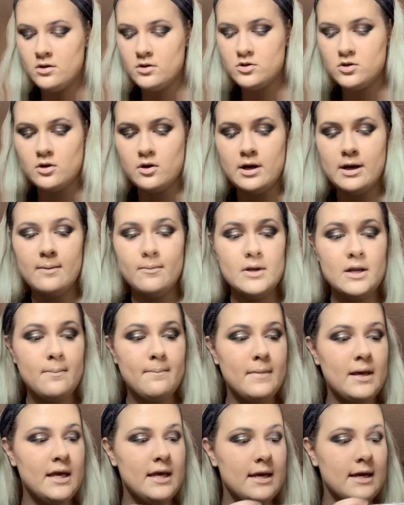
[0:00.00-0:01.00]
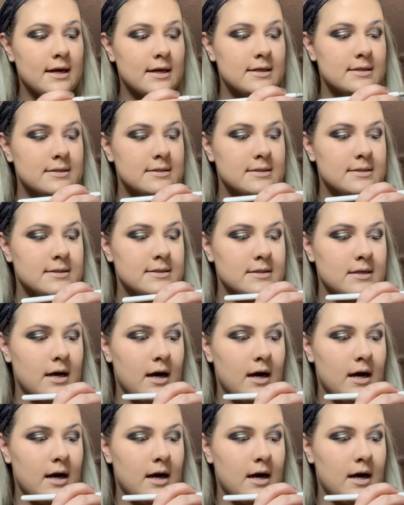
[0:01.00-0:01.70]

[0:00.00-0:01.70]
so I'm gonna mix